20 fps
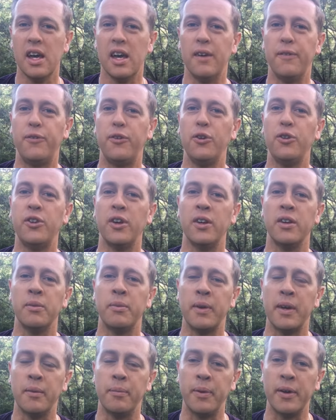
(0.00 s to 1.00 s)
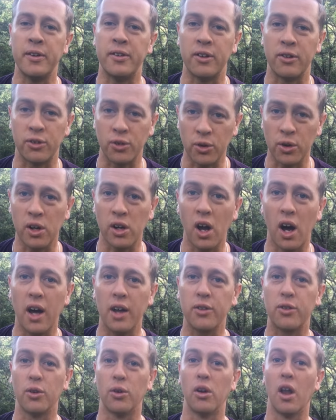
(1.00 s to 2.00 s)
If you tend to be a bit
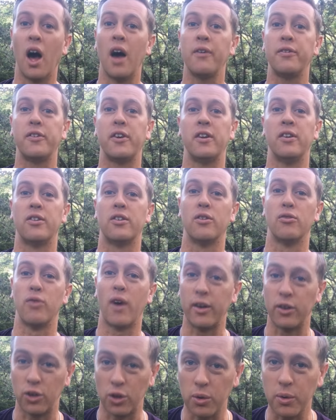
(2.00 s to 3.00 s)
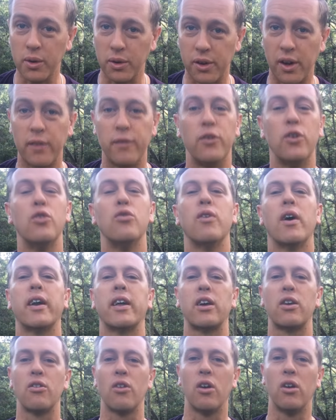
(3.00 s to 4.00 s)
disorganised or life tends to run you instead of you
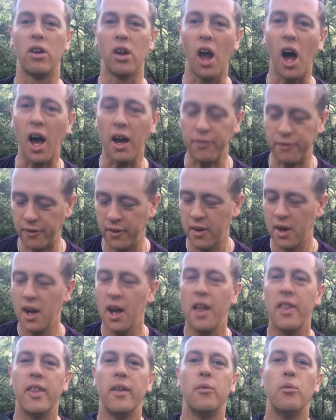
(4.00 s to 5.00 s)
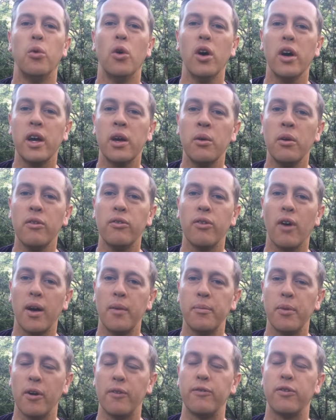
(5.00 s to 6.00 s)
running your own life, then working with
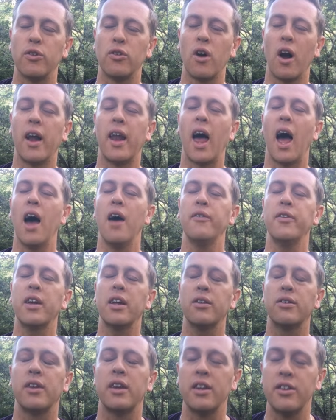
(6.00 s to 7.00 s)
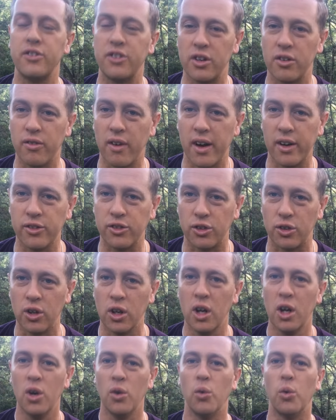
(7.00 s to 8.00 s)
Rainbow Fluorite, having its energy around you,
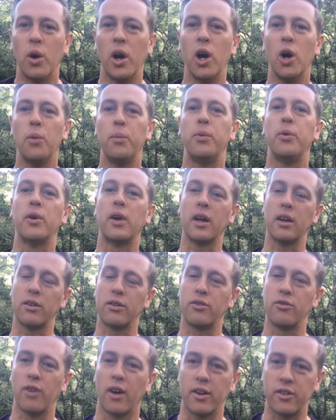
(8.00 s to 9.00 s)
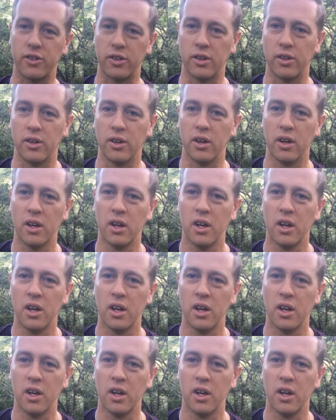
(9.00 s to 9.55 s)
will help you get structured.